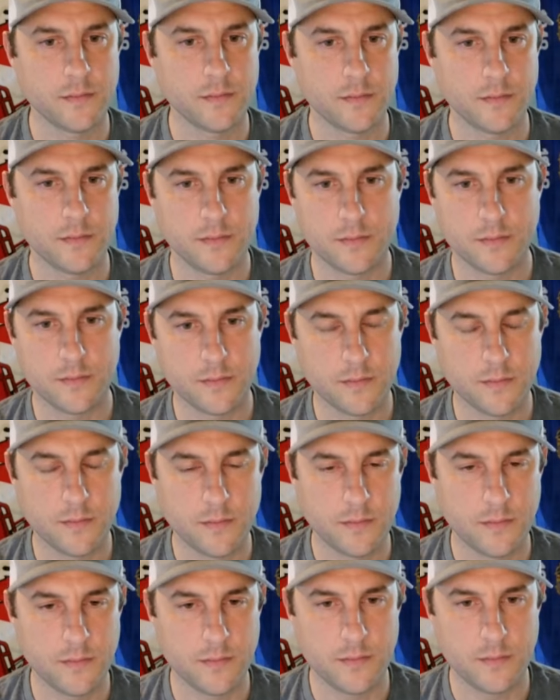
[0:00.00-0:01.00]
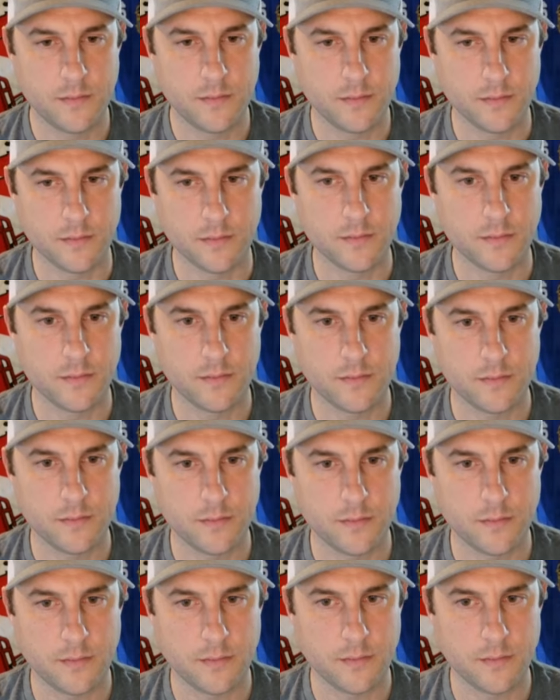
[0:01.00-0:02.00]

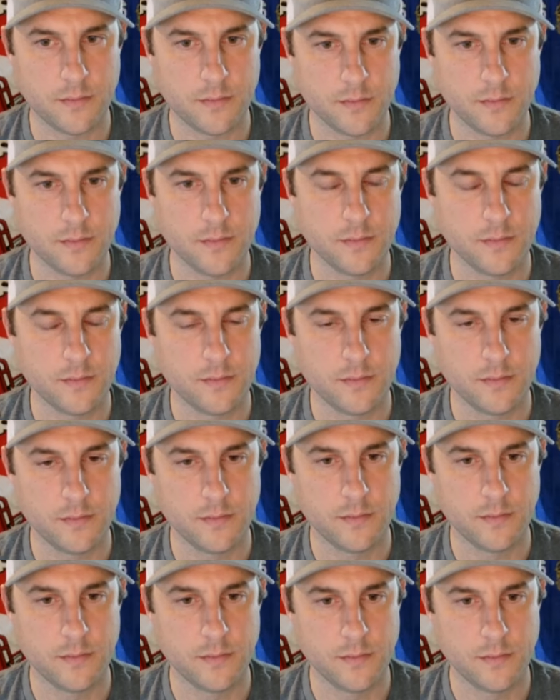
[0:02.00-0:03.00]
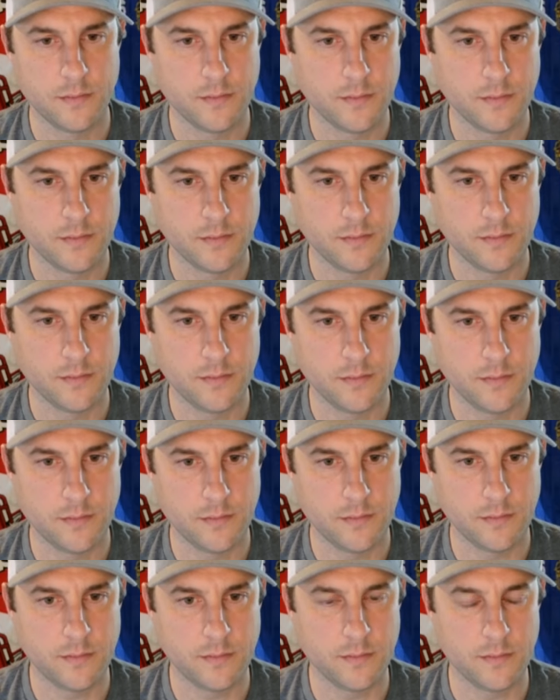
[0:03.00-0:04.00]

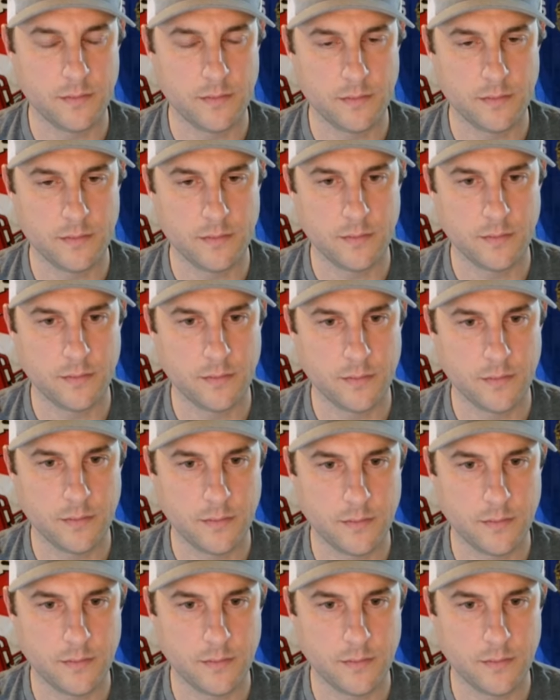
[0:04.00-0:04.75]
No words are spoken by the person on screen.